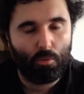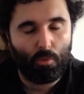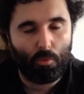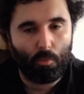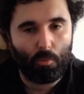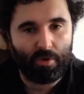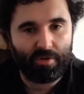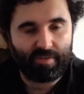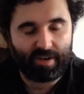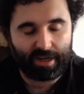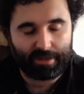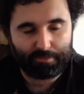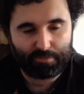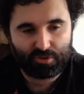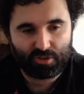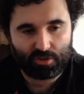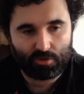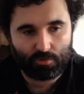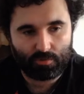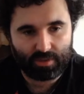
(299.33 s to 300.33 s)
with
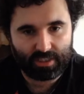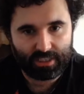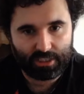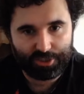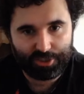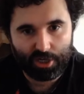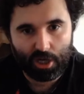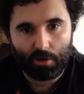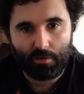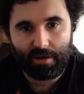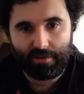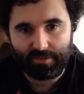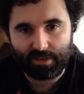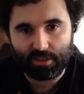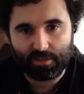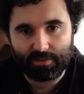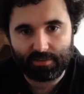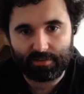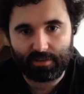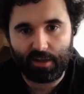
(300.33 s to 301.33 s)
absolutely no
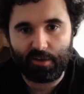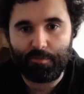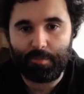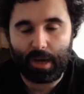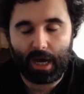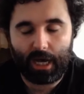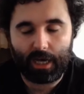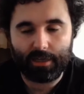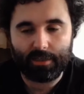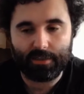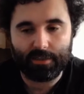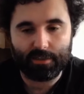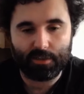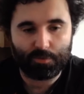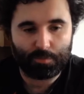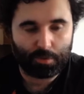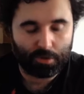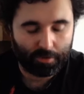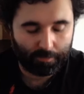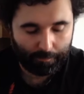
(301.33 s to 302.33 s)
evidence left behind at this
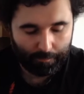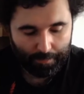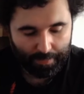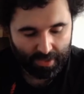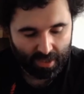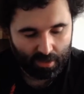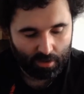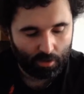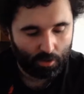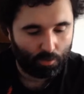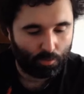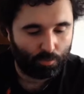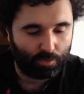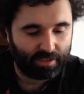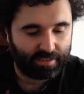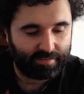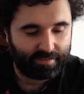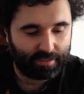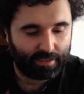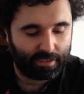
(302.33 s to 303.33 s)
point. We
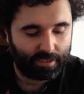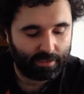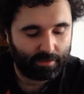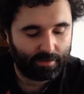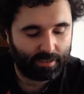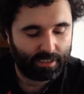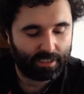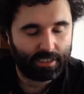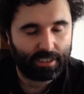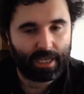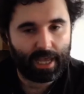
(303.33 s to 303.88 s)
see the